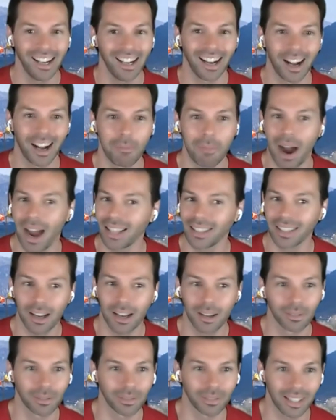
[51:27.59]
I
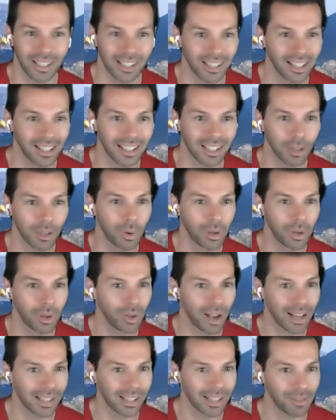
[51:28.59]
love listening to what
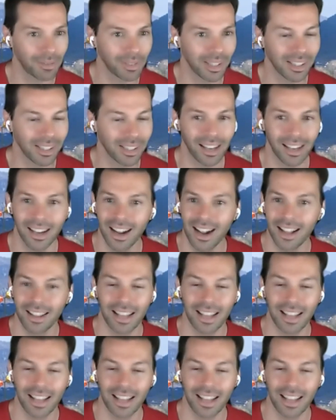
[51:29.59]
you guys have to say.